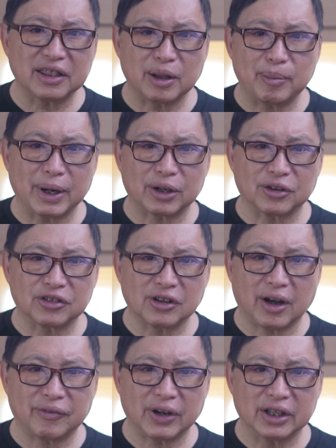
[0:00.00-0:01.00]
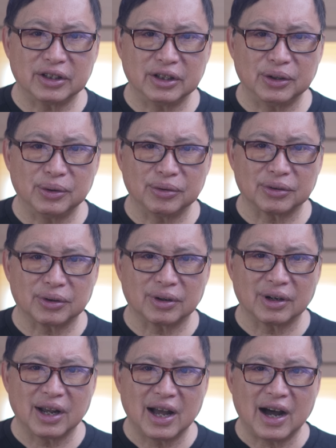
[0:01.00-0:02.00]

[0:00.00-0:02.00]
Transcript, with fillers: the Microsoft ID user,